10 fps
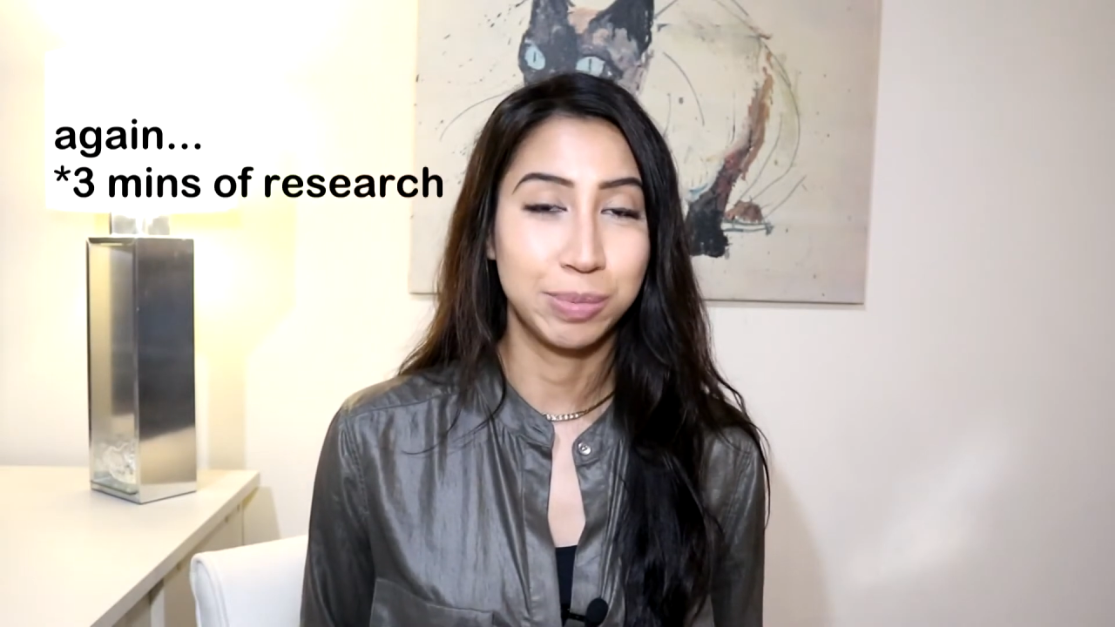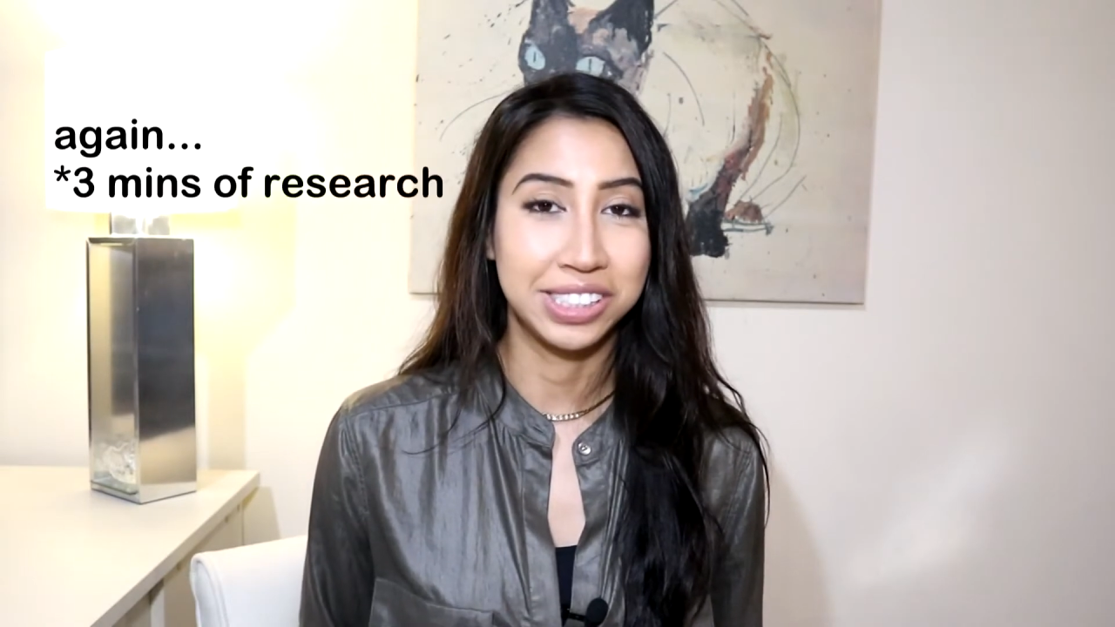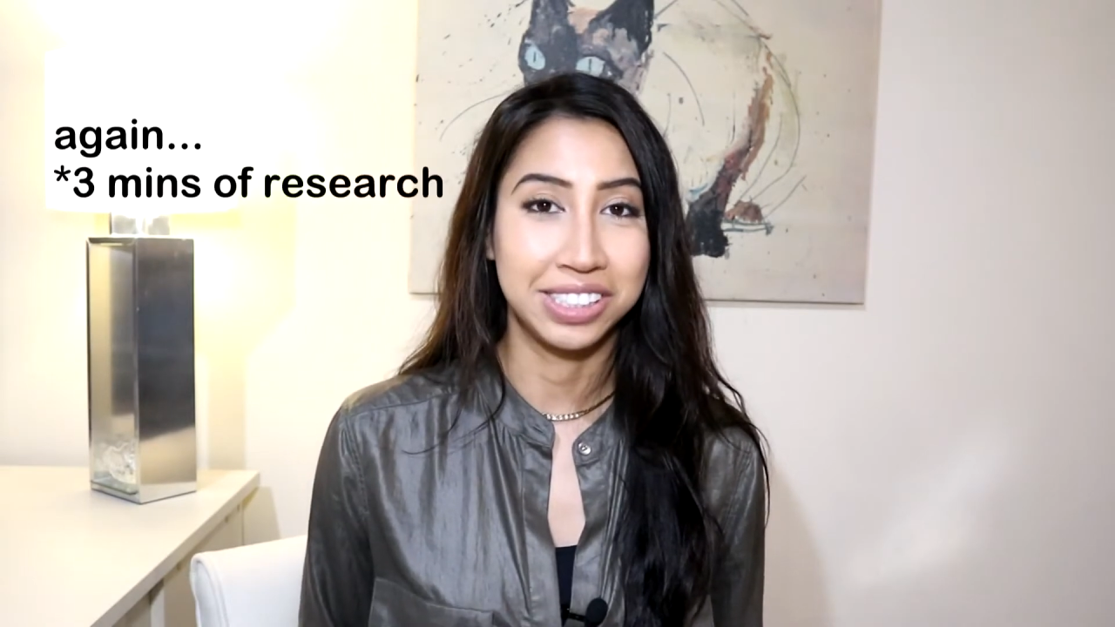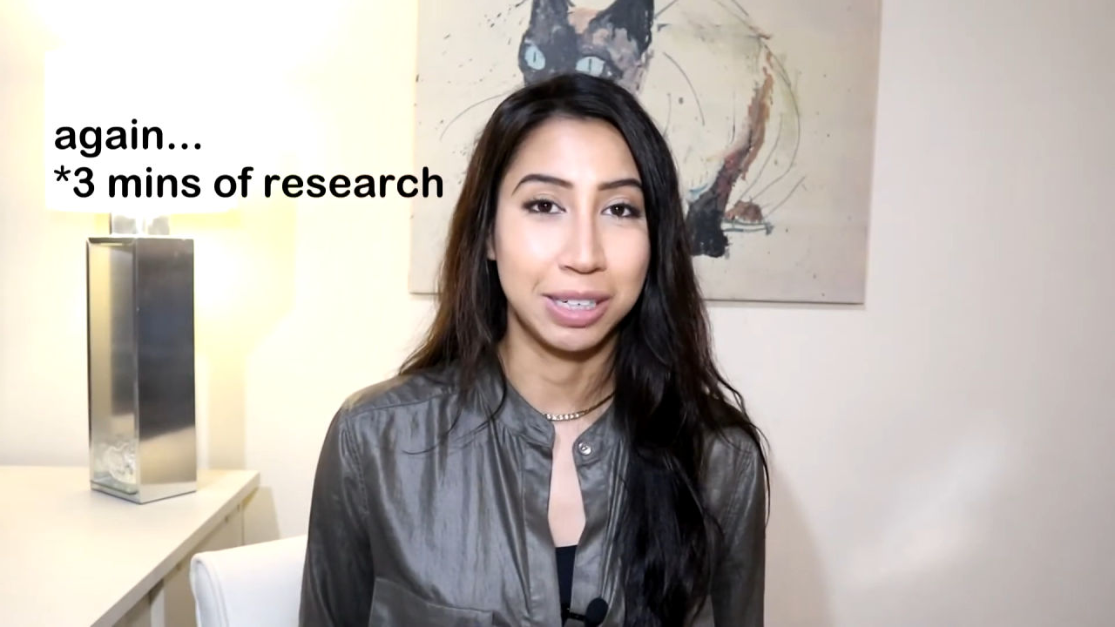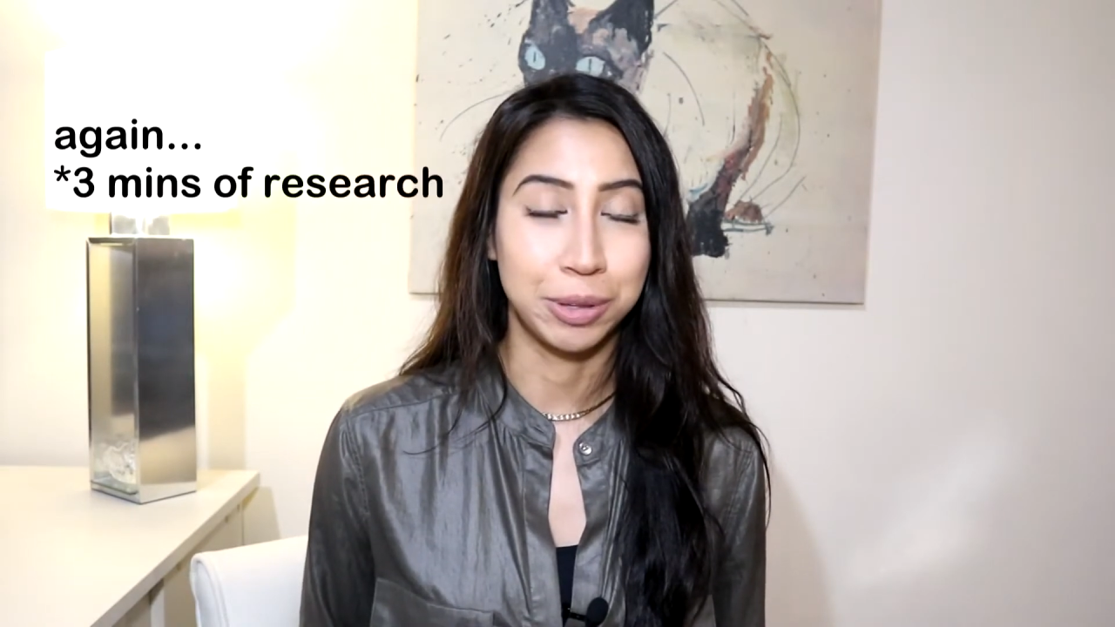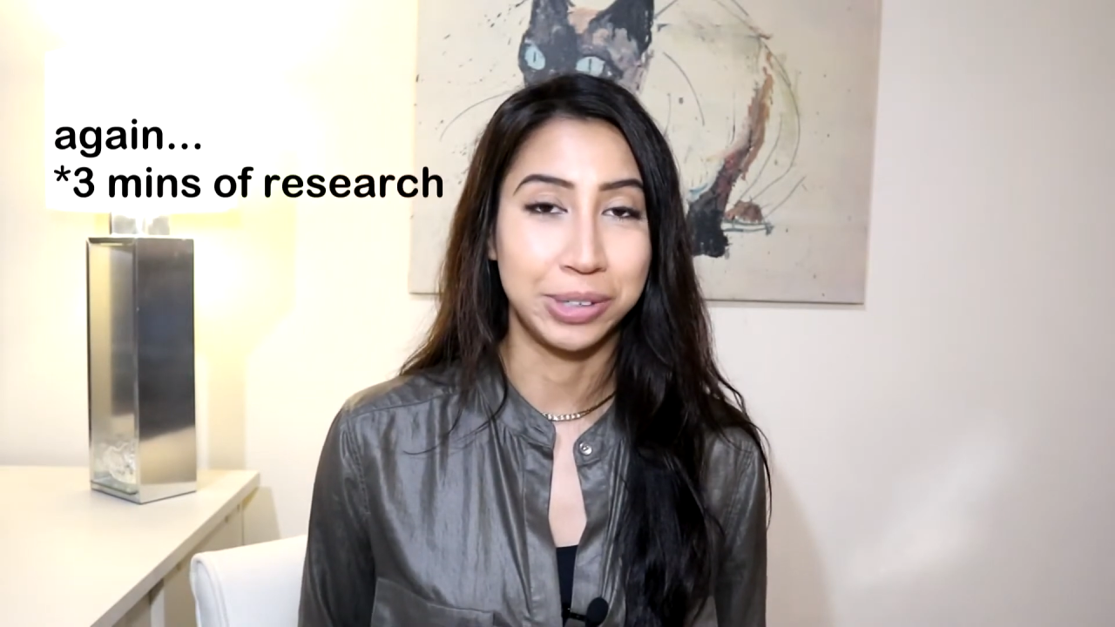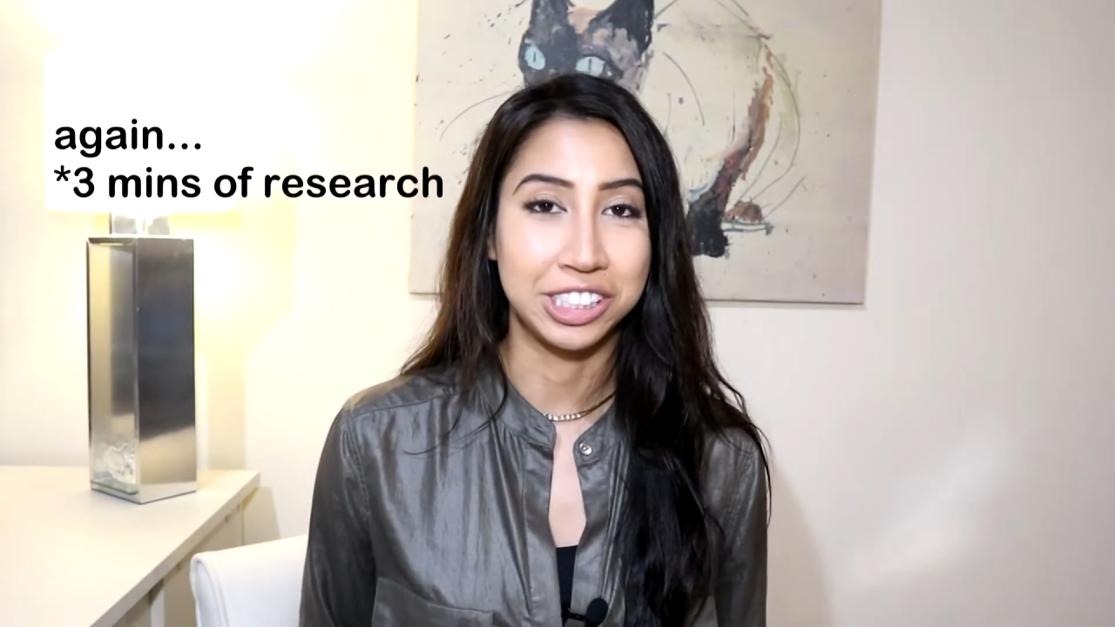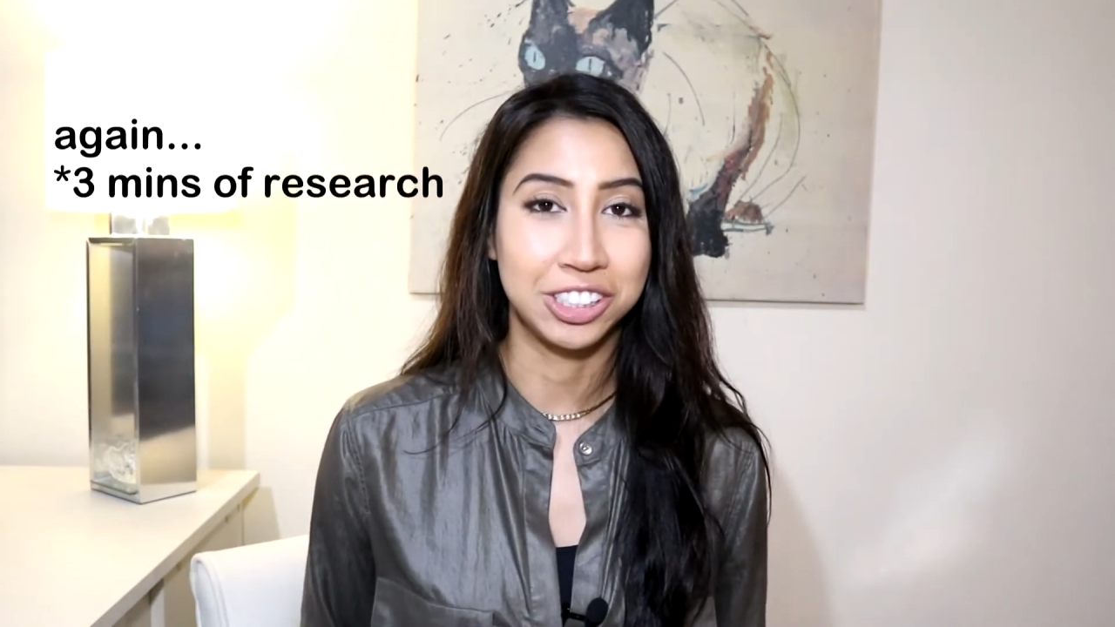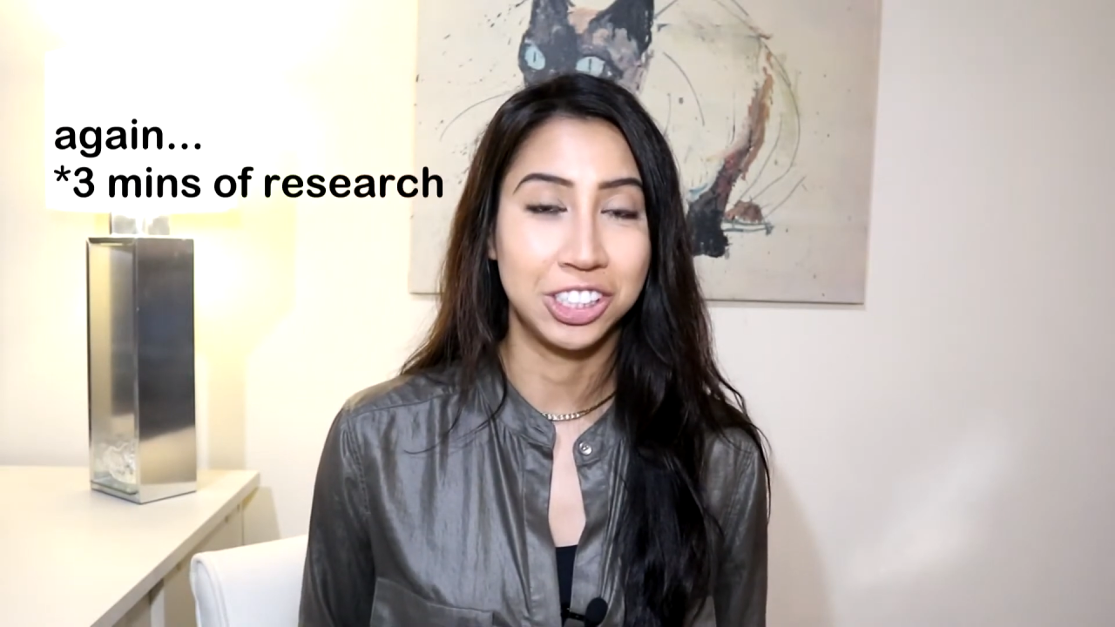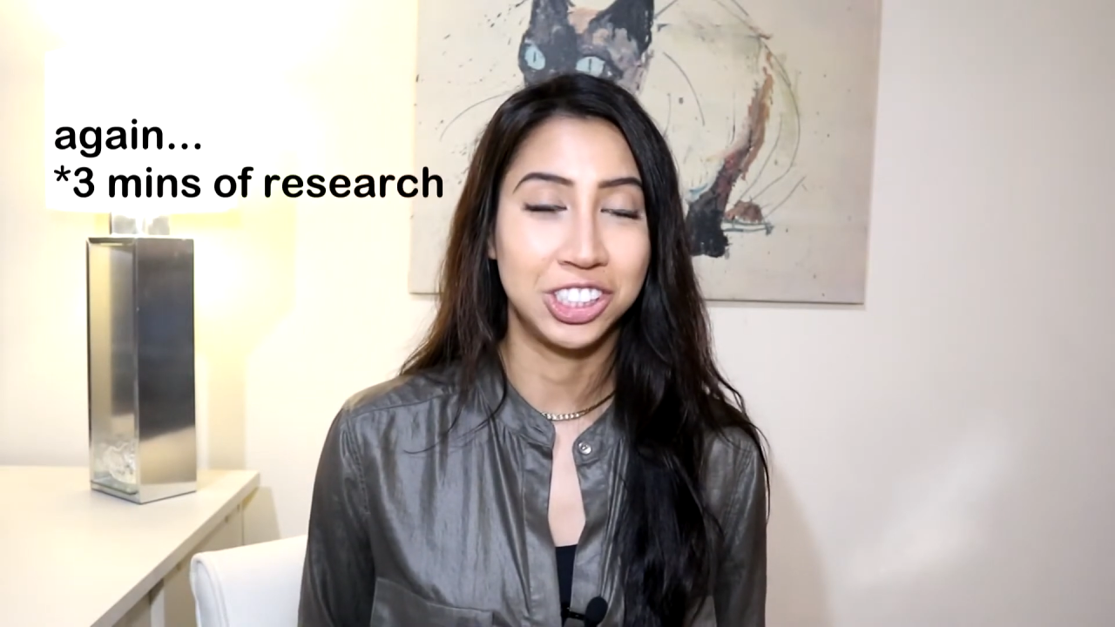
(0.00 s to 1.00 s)
this in-depth
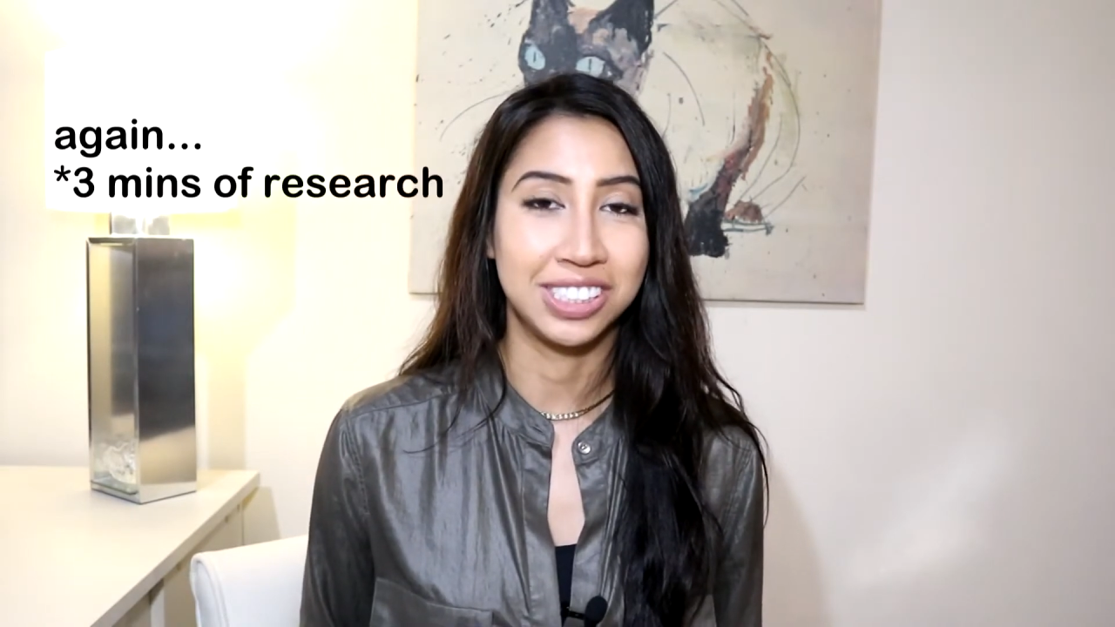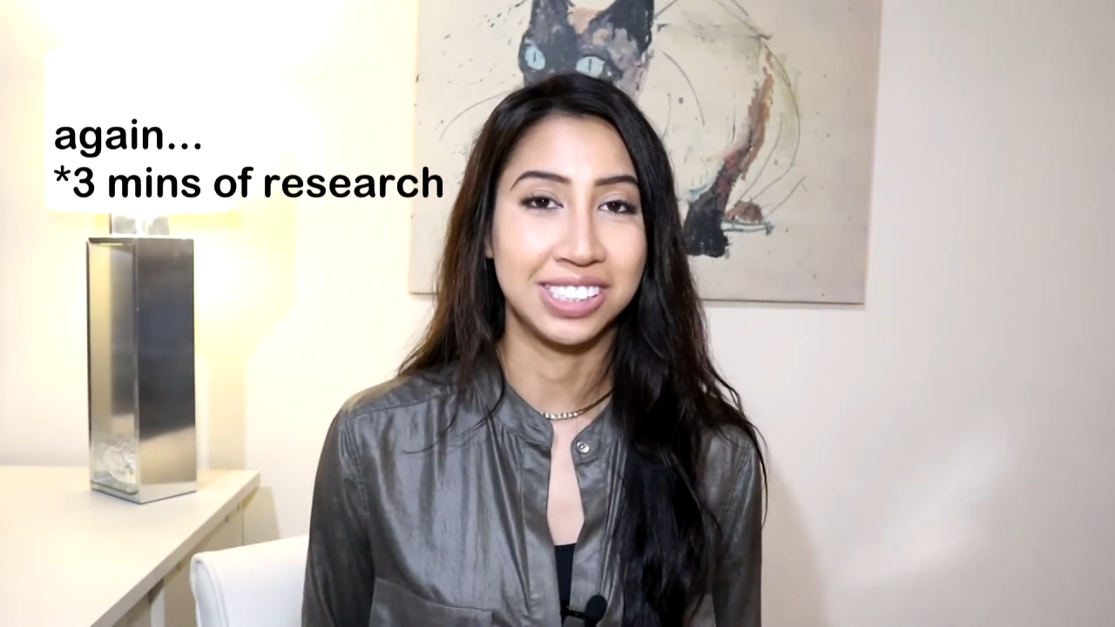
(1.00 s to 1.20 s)
research is